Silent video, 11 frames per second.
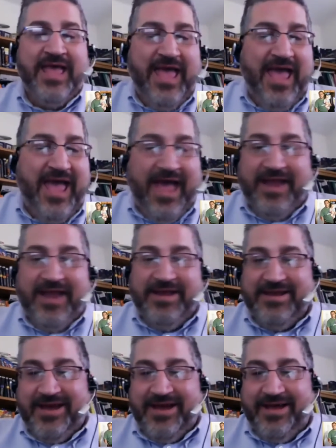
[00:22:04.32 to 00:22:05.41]
and
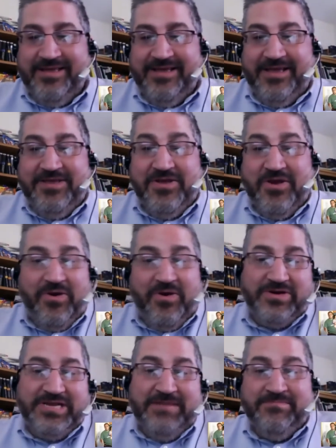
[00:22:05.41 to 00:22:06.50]
her
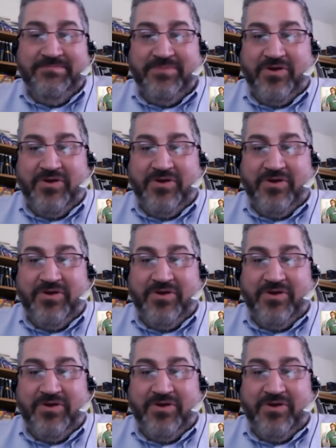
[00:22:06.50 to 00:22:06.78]
team